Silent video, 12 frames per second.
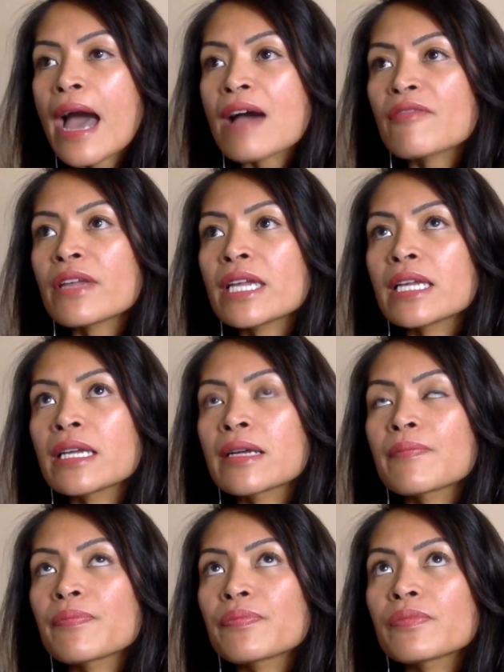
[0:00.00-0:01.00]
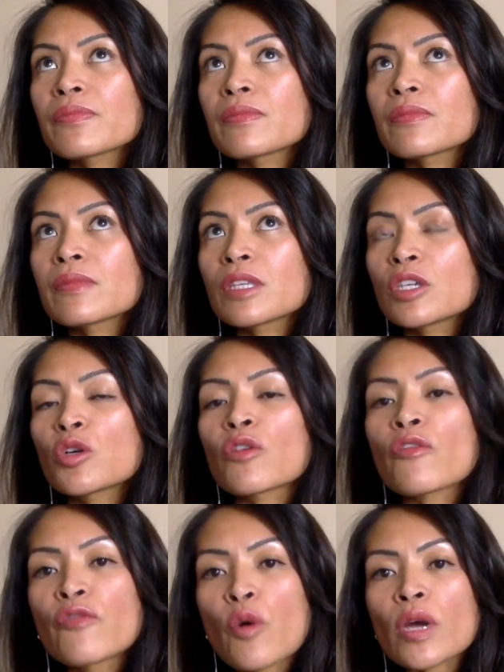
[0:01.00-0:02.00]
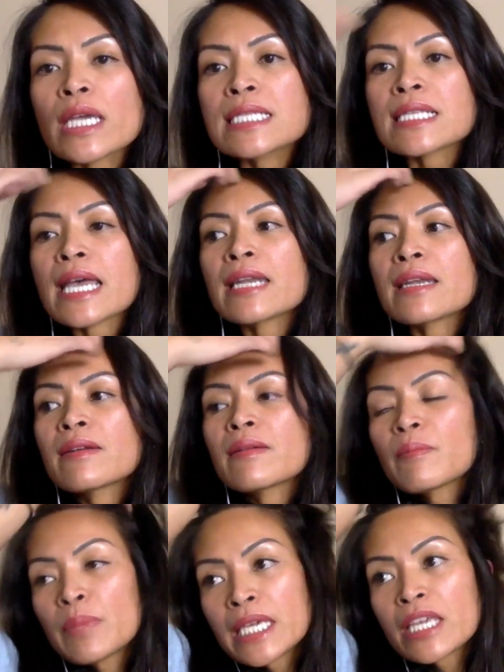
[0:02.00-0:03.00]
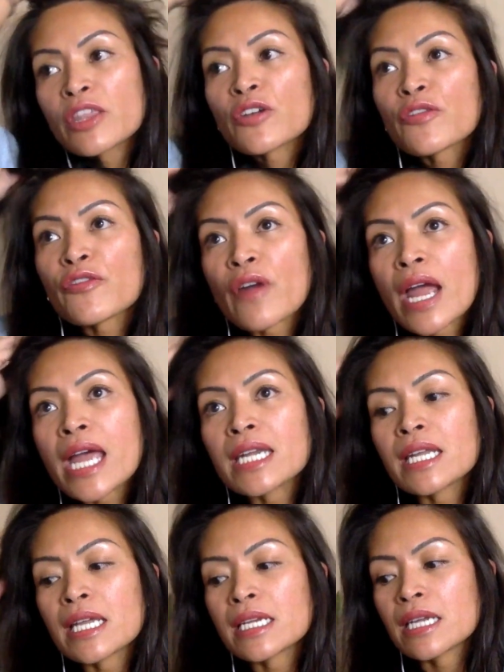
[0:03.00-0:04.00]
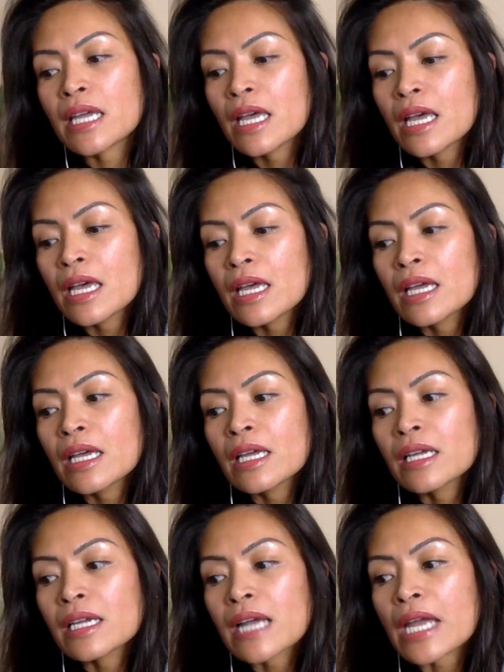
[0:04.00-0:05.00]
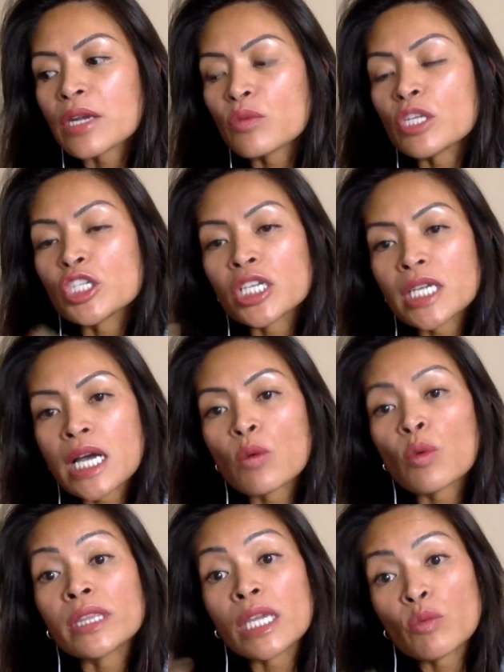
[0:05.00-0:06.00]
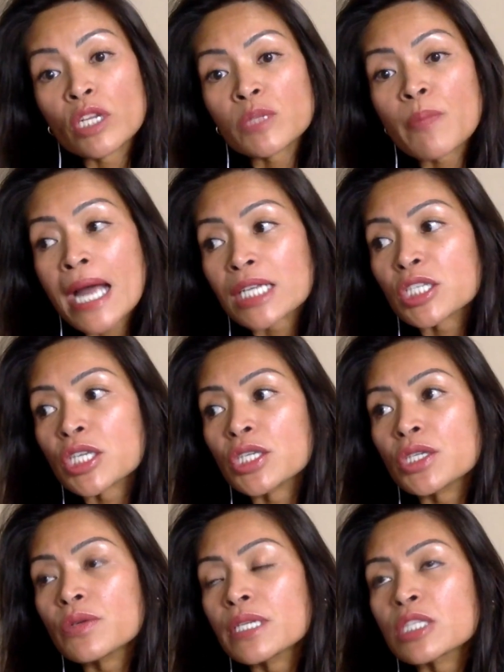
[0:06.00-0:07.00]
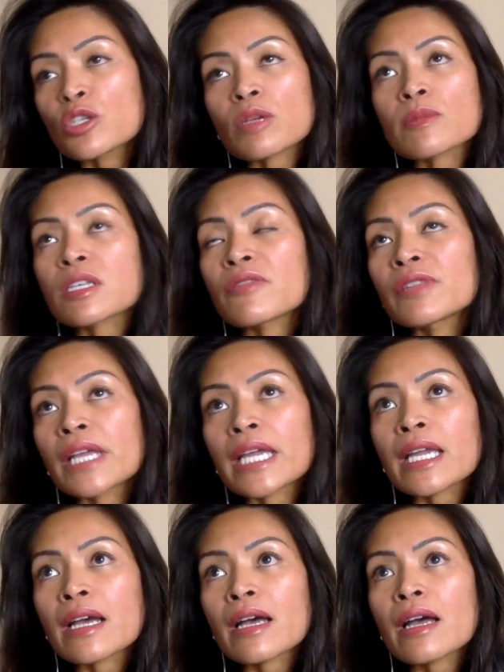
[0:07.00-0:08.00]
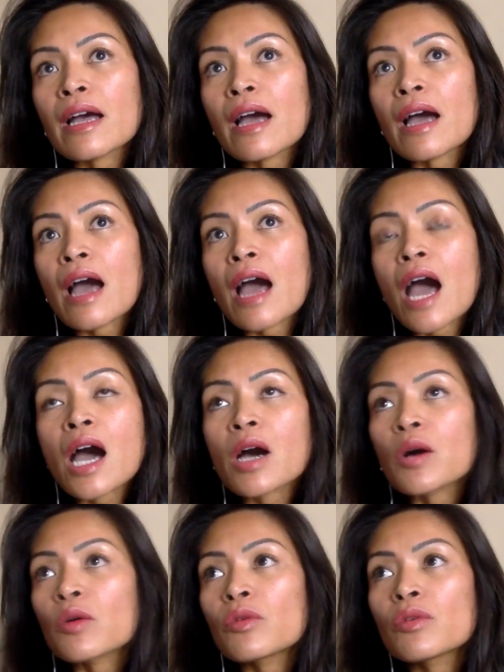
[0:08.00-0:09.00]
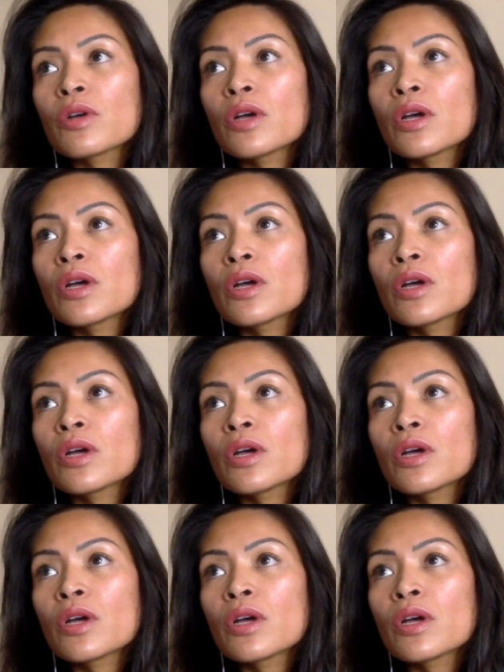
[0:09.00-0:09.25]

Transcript: having your voice and being their friend and kind of reaching out when they reach back to you in terms of like, how